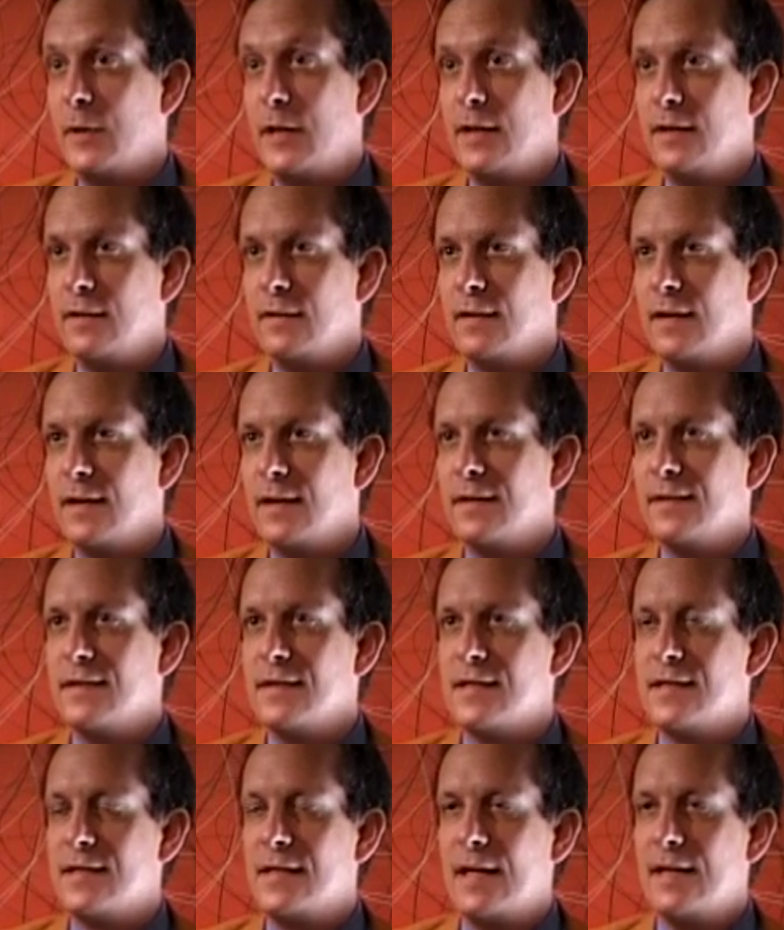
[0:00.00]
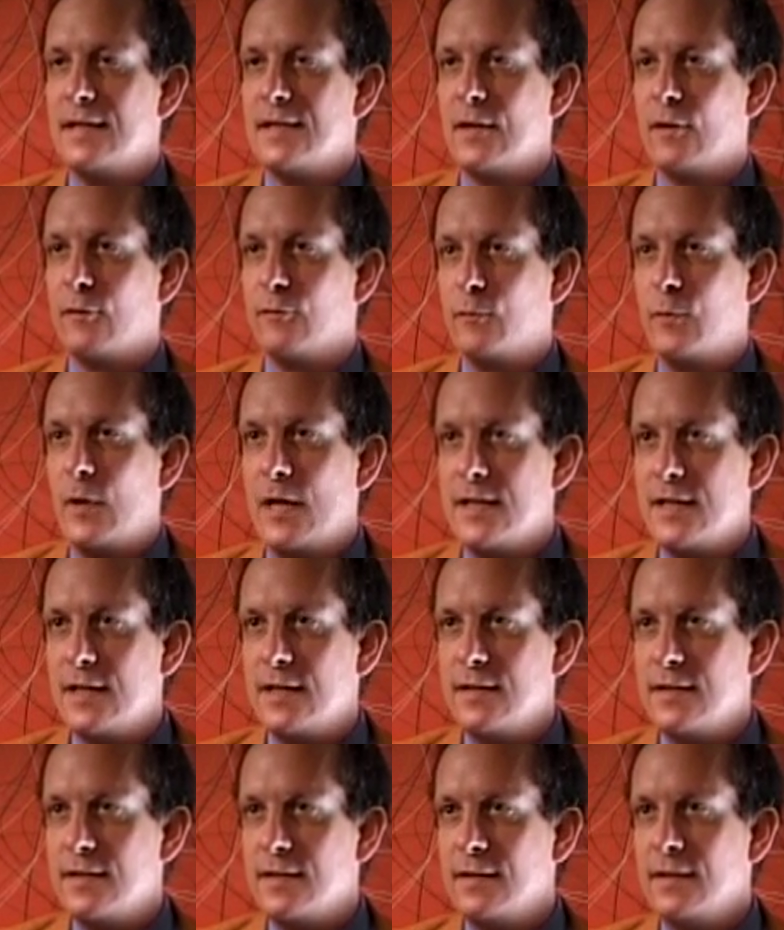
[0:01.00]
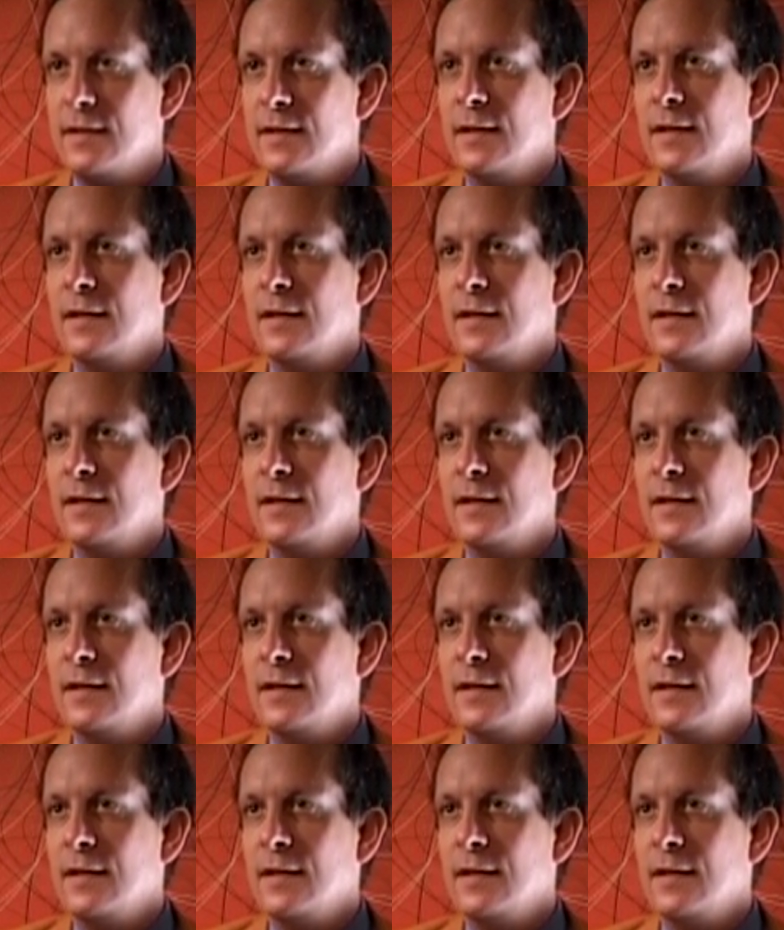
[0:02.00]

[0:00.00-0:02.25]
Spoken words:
being there, this sense of presence,